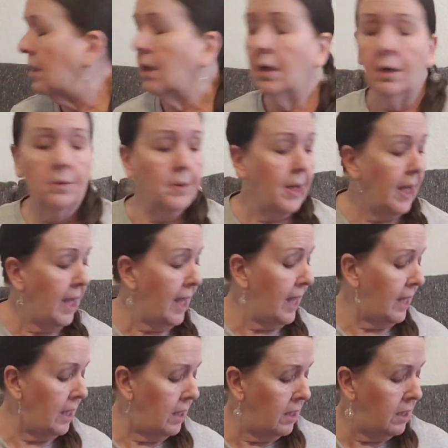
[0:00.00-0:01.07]

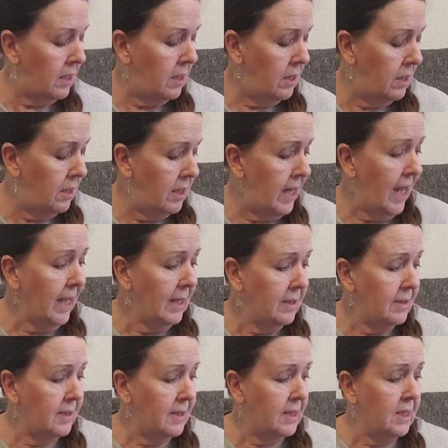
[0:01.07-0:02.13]
Okay,
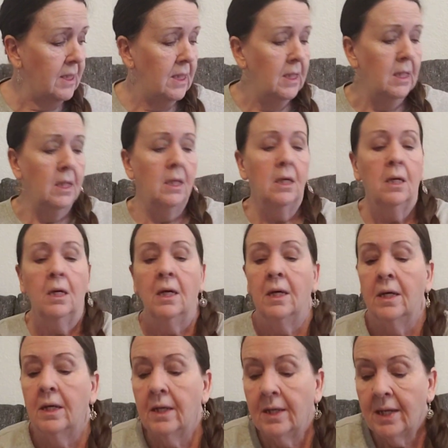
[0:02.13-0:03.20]
next.
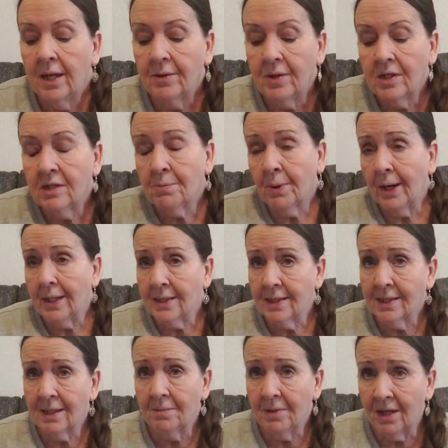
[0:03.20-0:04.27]
Now these
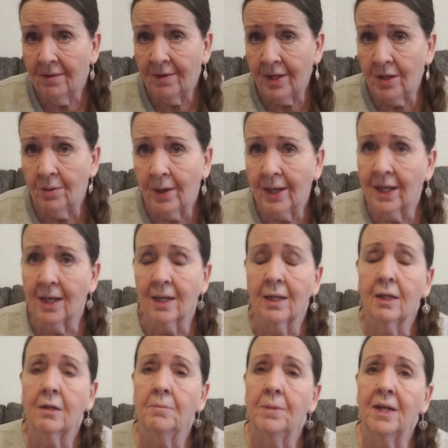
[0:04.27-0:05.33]
prices I'm giving you, I got a
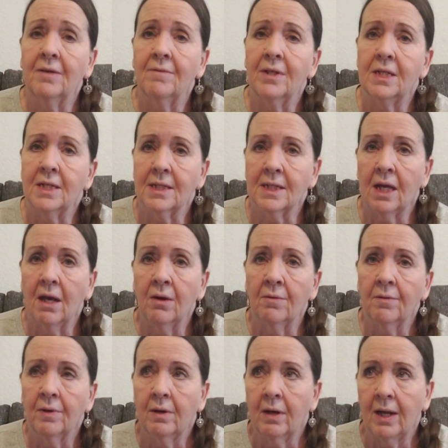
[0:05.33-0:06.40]
little bit of a
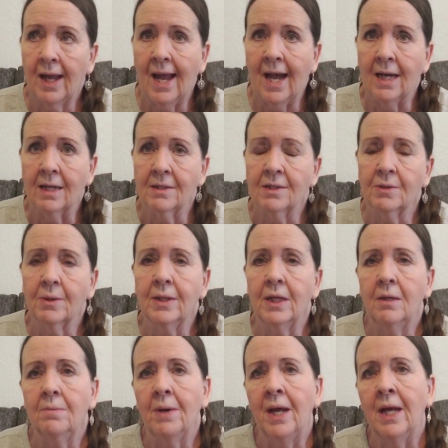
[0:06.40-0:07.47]
discount at, so I
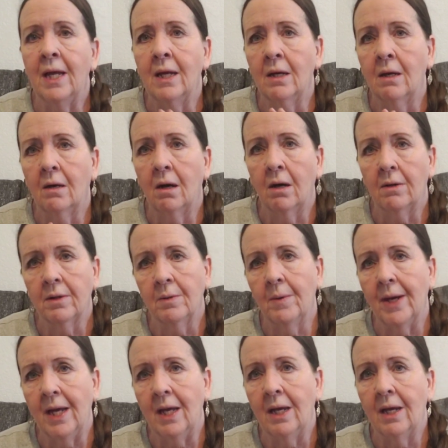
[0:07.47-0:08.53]
didn't pay all the
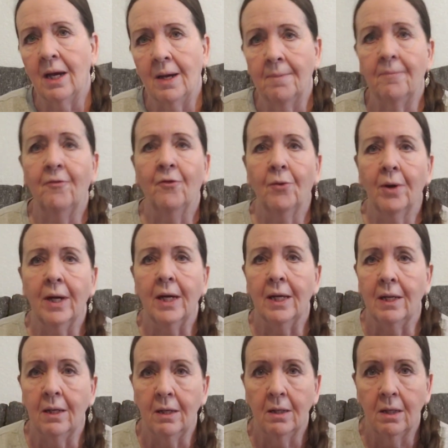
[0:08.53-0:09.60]
way up for
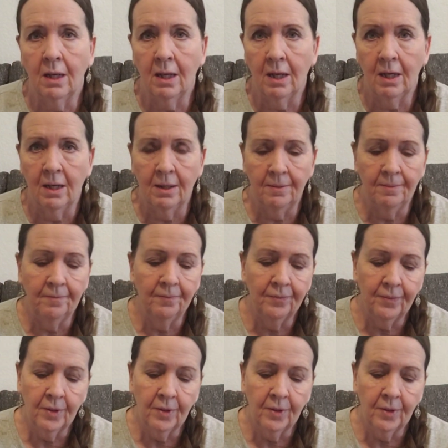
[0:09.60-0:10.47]
it. I'm